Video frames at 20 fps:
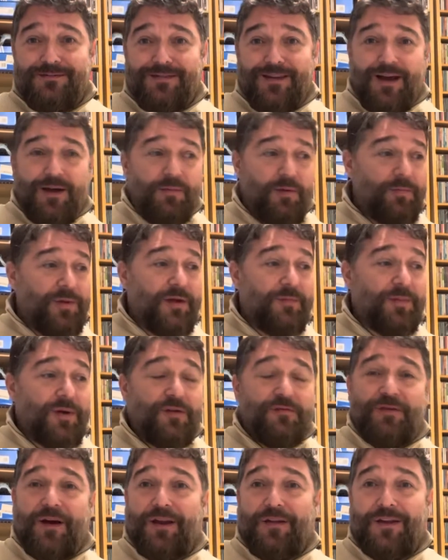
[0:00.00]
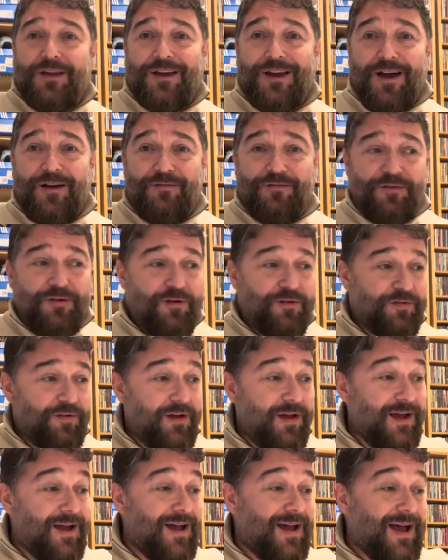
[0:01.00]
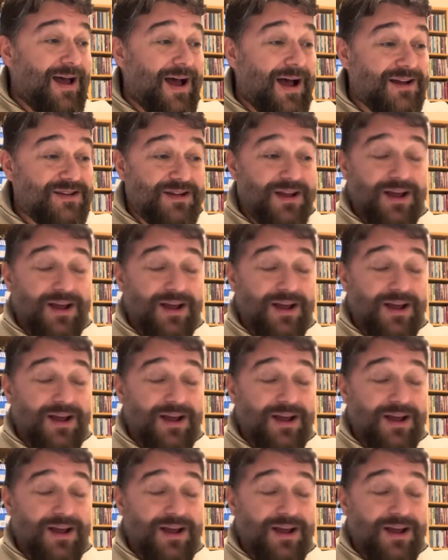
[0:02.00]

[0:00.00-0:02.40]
I'm a big fan of the Carnforth, as I